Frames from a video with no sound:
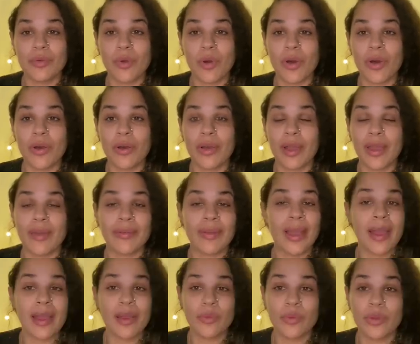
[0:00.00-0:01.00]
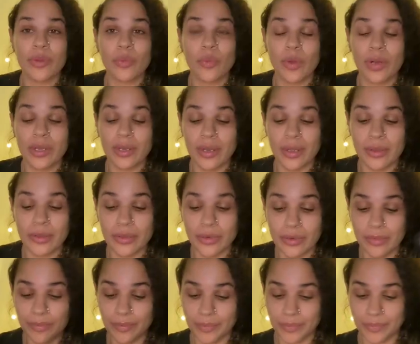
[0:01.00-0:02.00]
all have had with one
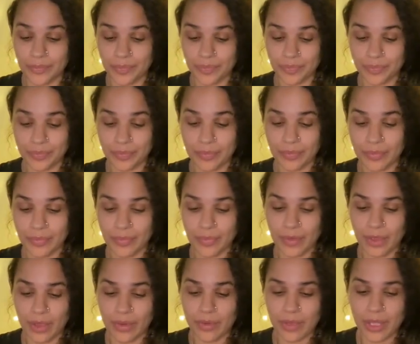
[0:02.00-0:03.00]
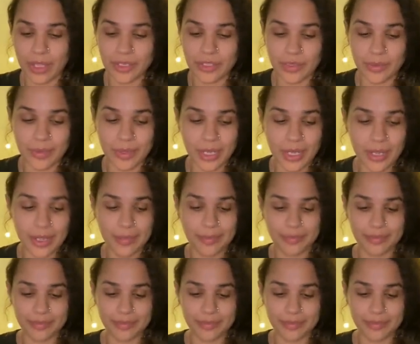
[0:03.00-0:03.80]
another. Okay, Gemini.